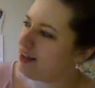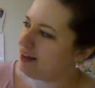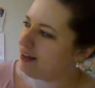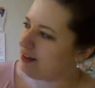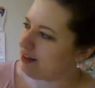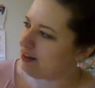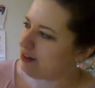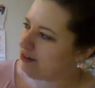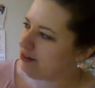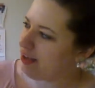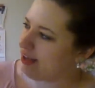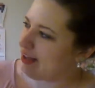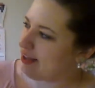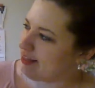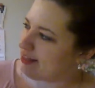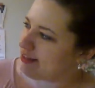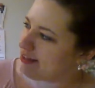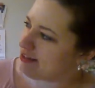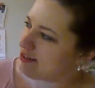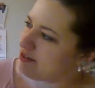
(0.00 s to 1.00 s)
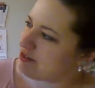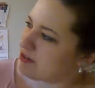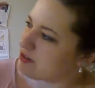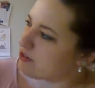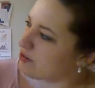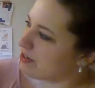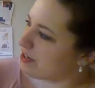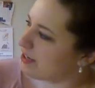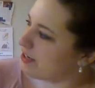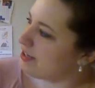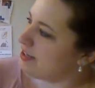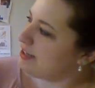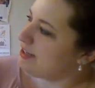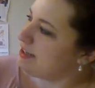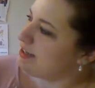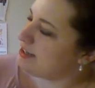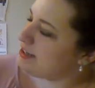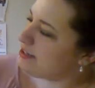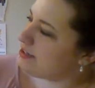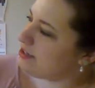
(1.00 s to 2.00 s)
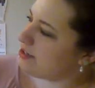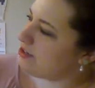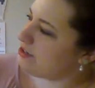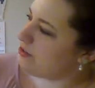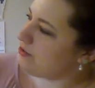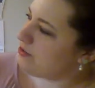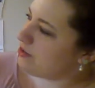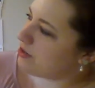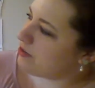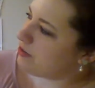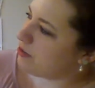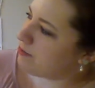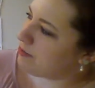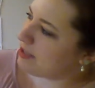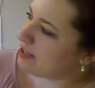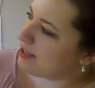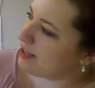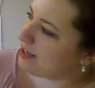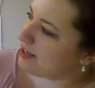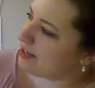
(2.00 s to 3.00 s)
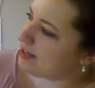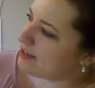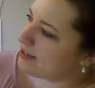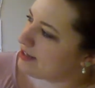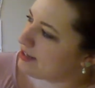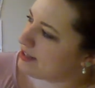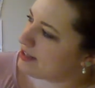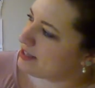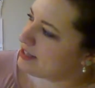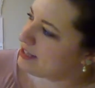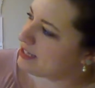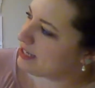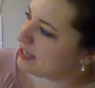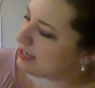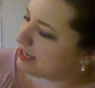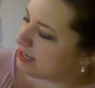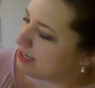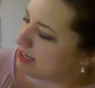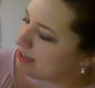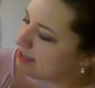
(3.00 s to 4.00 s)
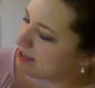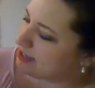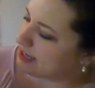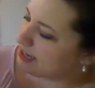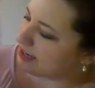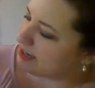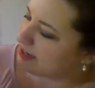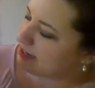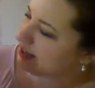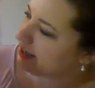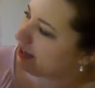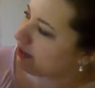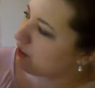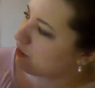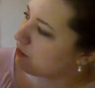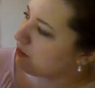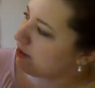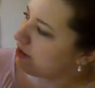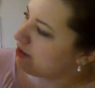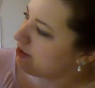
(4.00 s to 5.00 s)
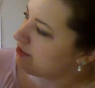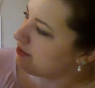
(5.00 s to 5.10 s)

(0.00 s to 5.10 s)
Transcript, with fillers: Look at this tree. Did you know it began as a seed inside an acorn?